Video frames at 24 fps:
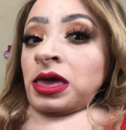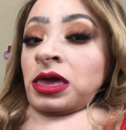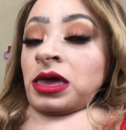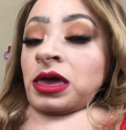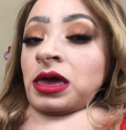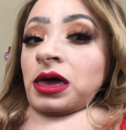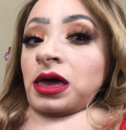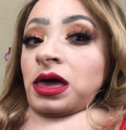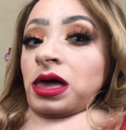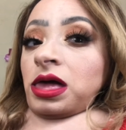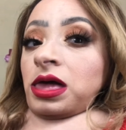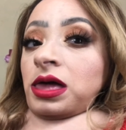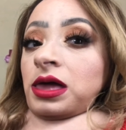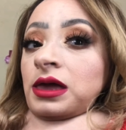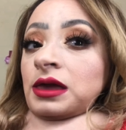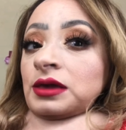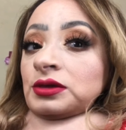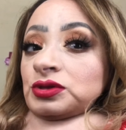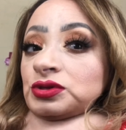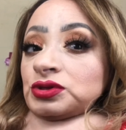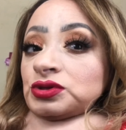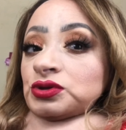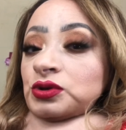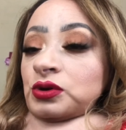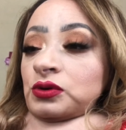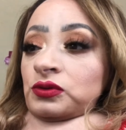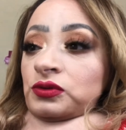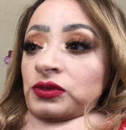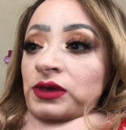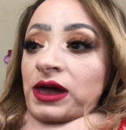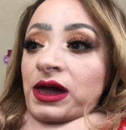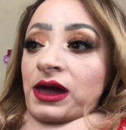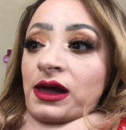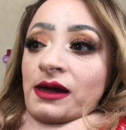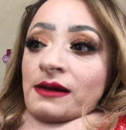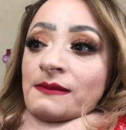so
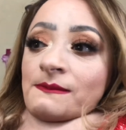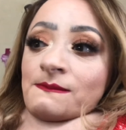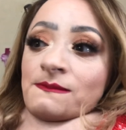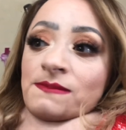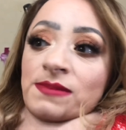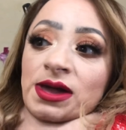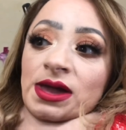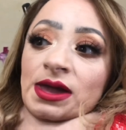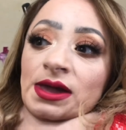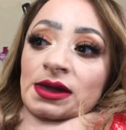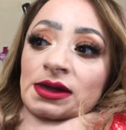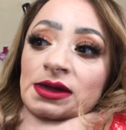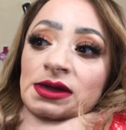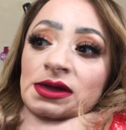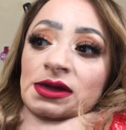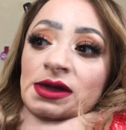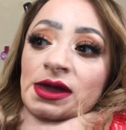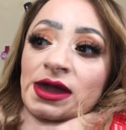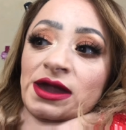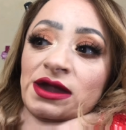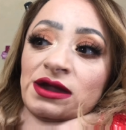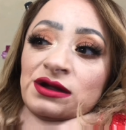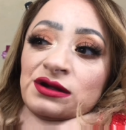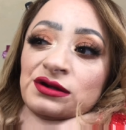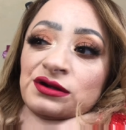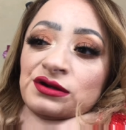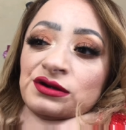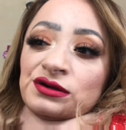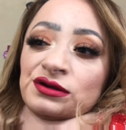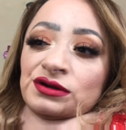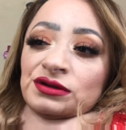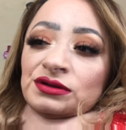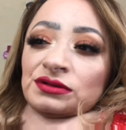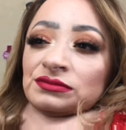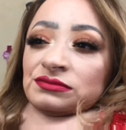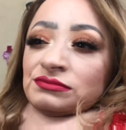that my
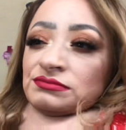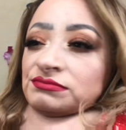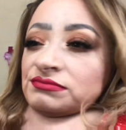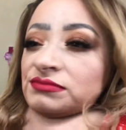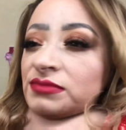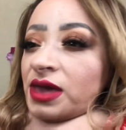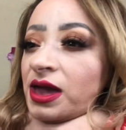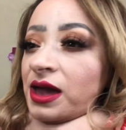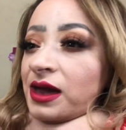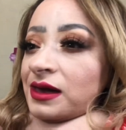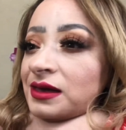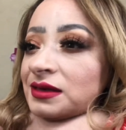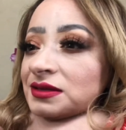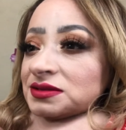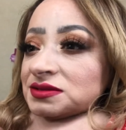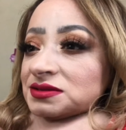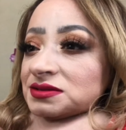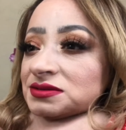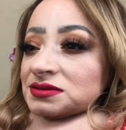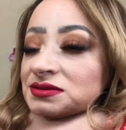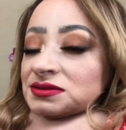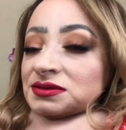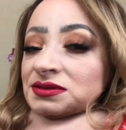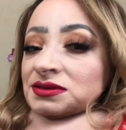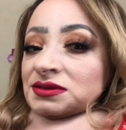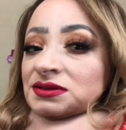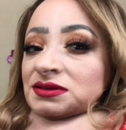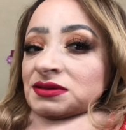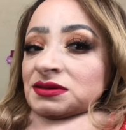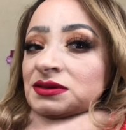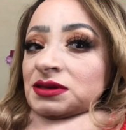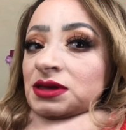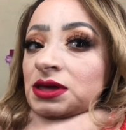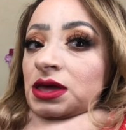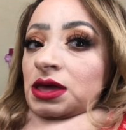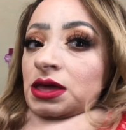hair has
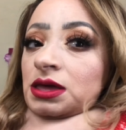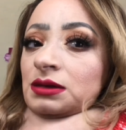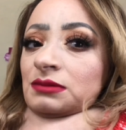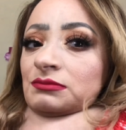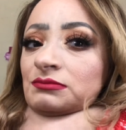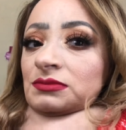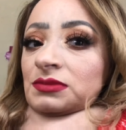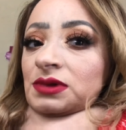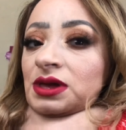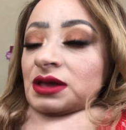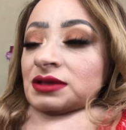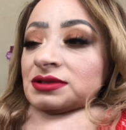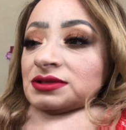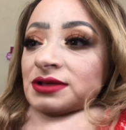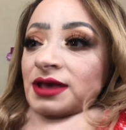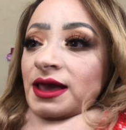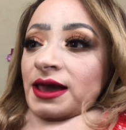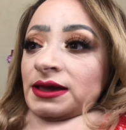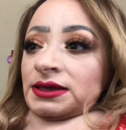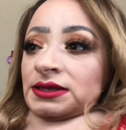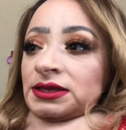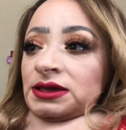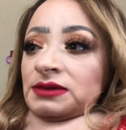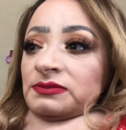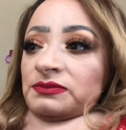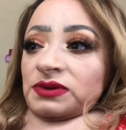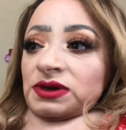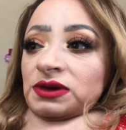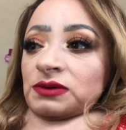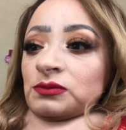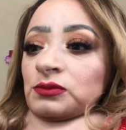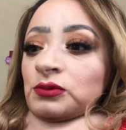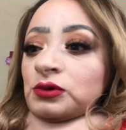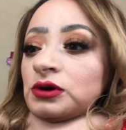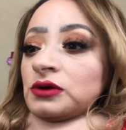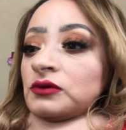a tiny bit
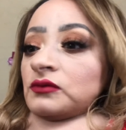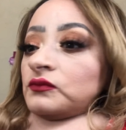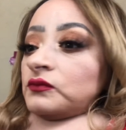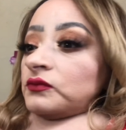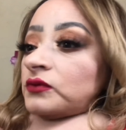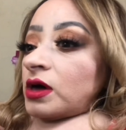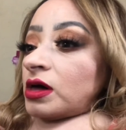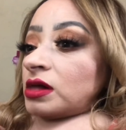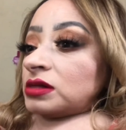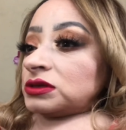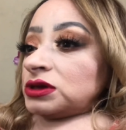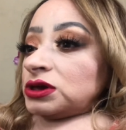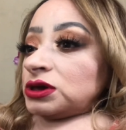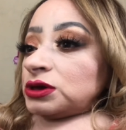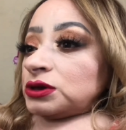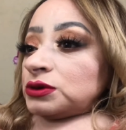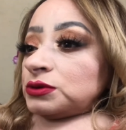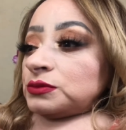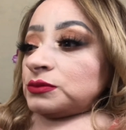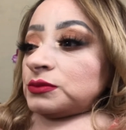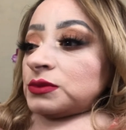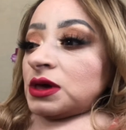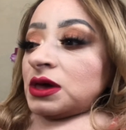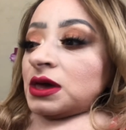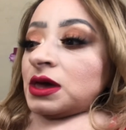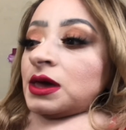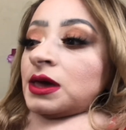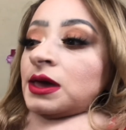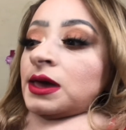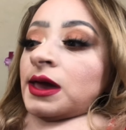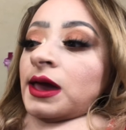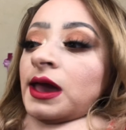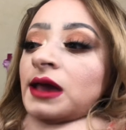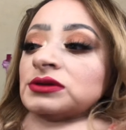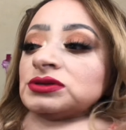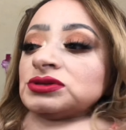more volume.
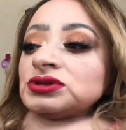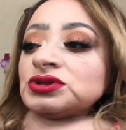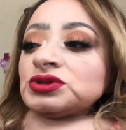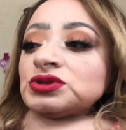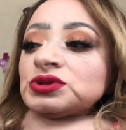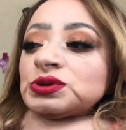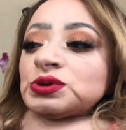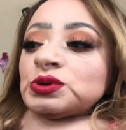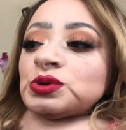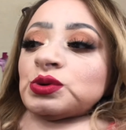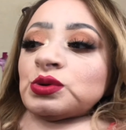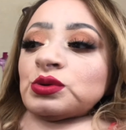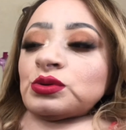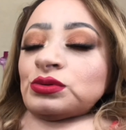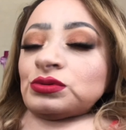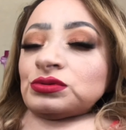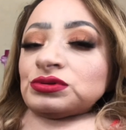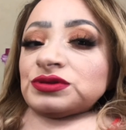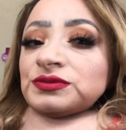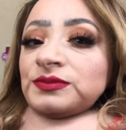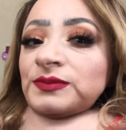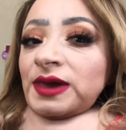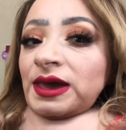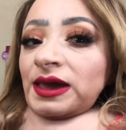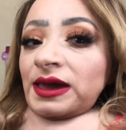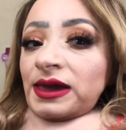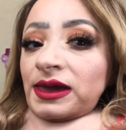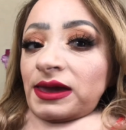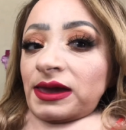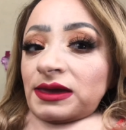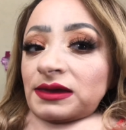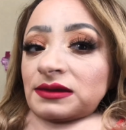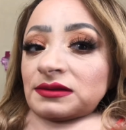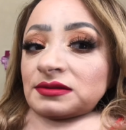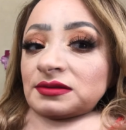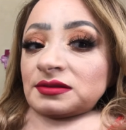I just curled my
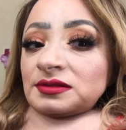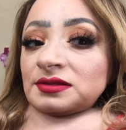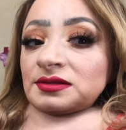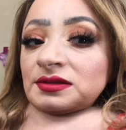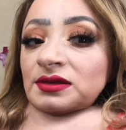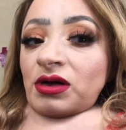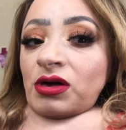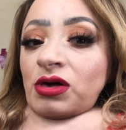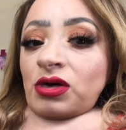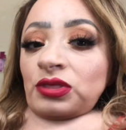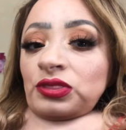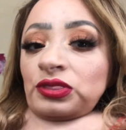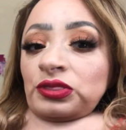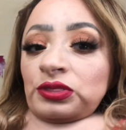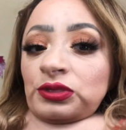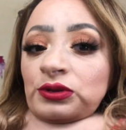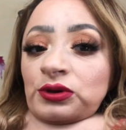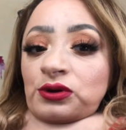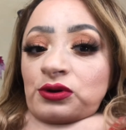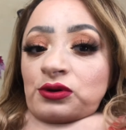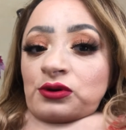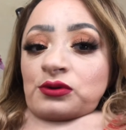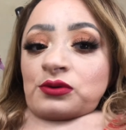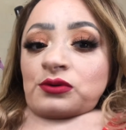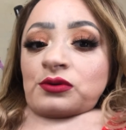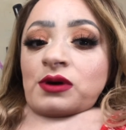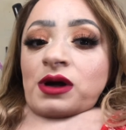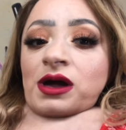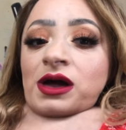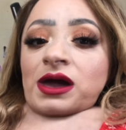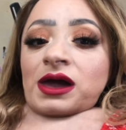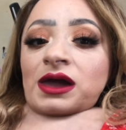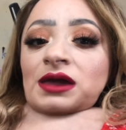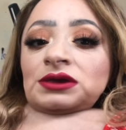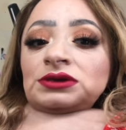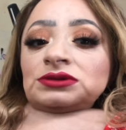ends, although
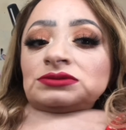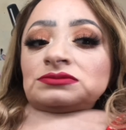I